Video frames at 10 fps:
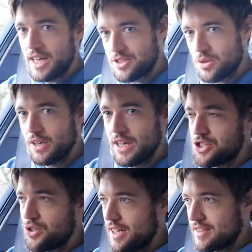So with an
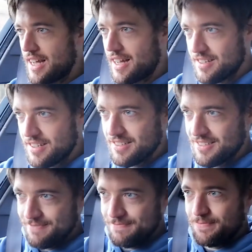issue like that,
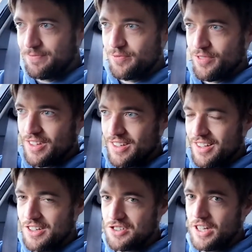
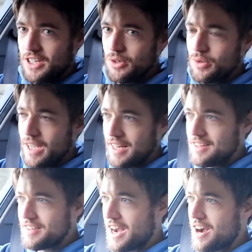until you get
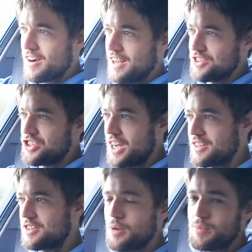in there and check
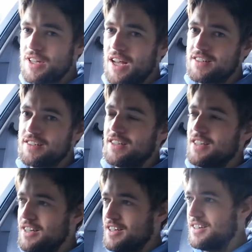the thermostat,
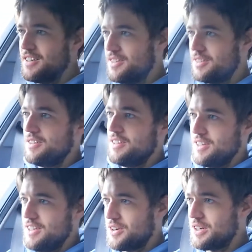
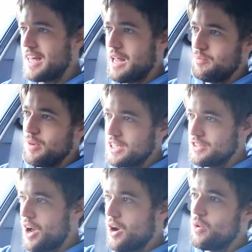it's only then when you
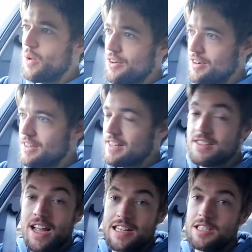know whether
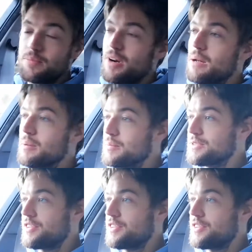that's actually the problem. So